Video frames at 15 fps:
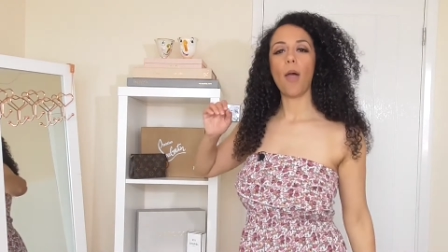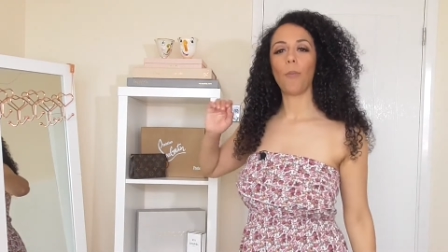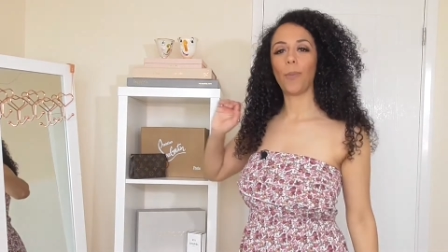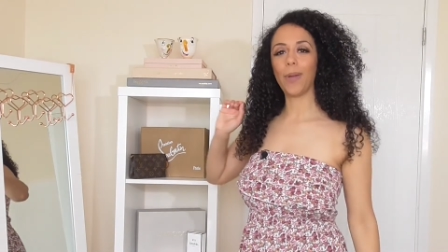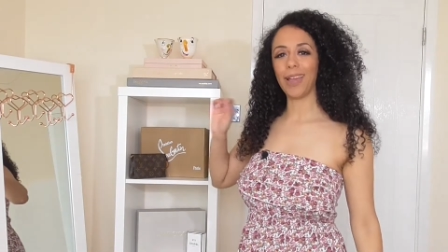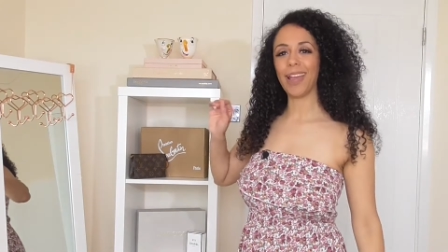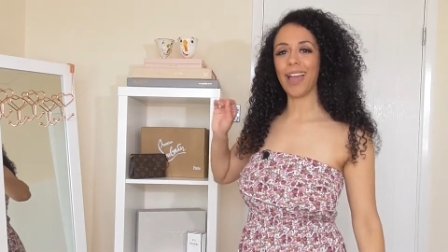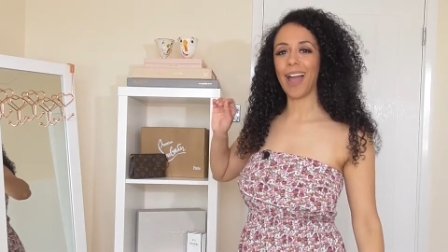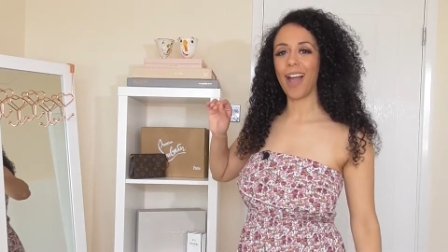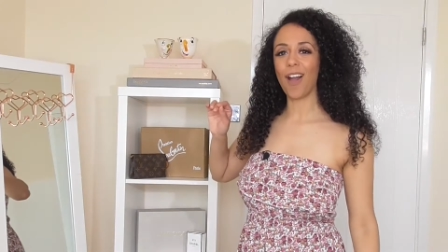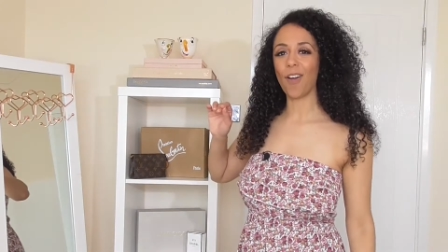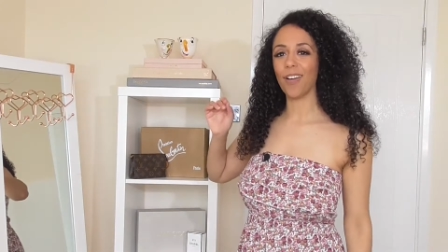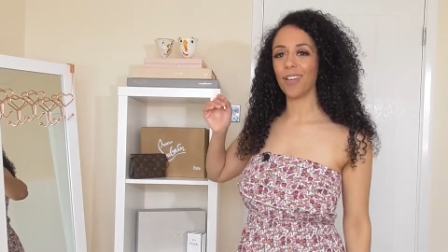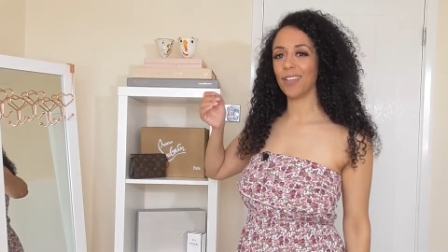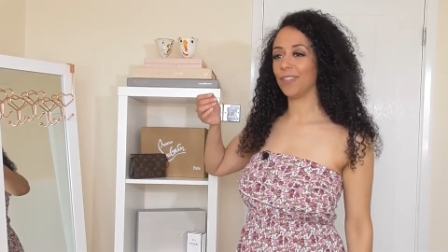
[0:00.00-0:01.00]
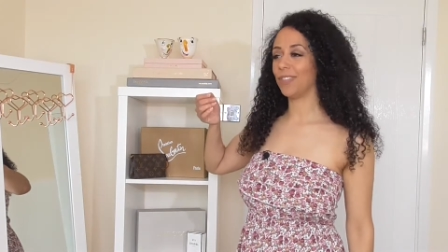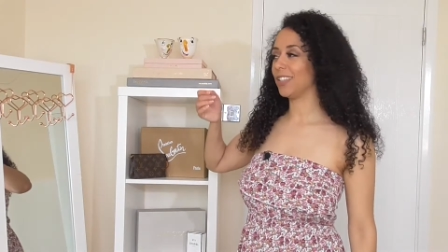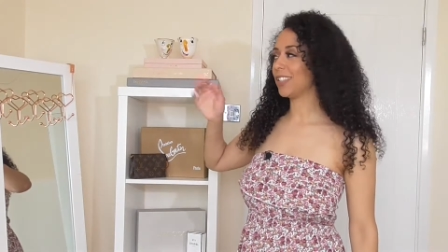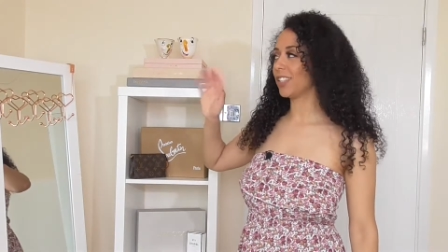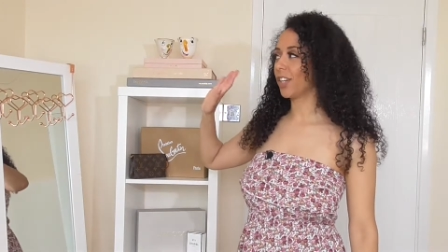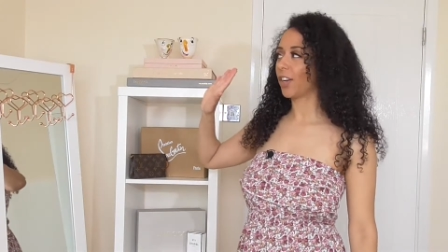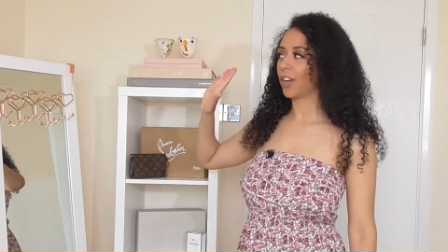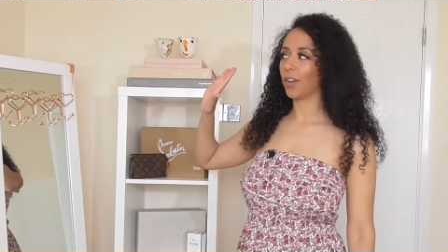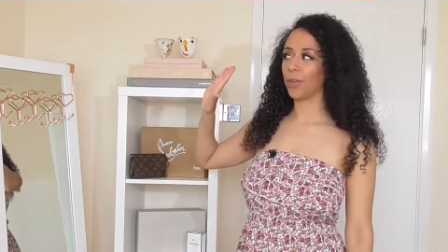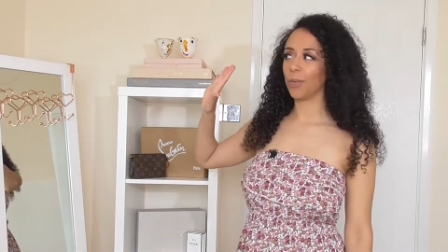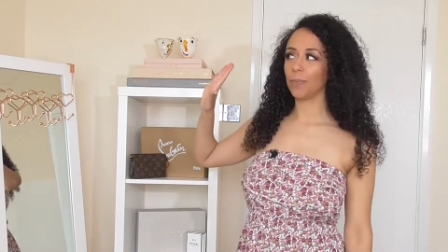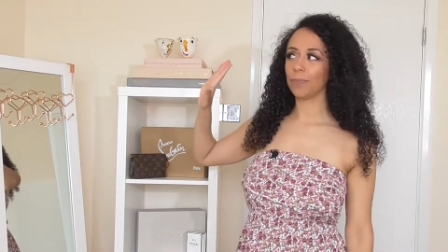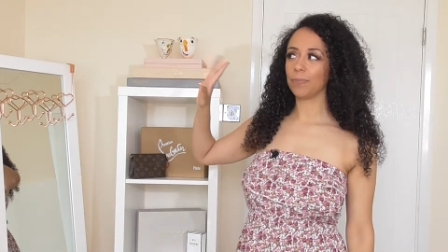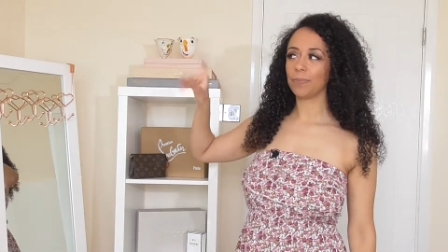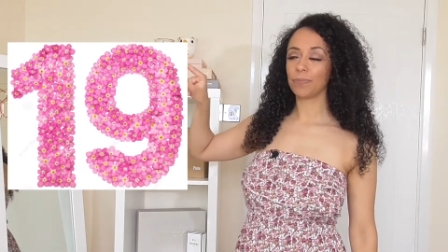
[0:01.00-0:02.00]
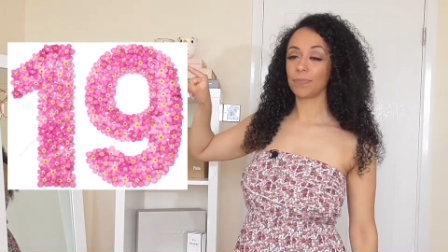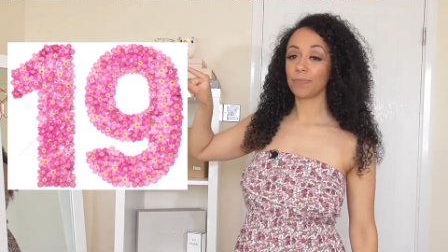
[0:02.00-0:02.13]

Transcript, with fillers: We are on a video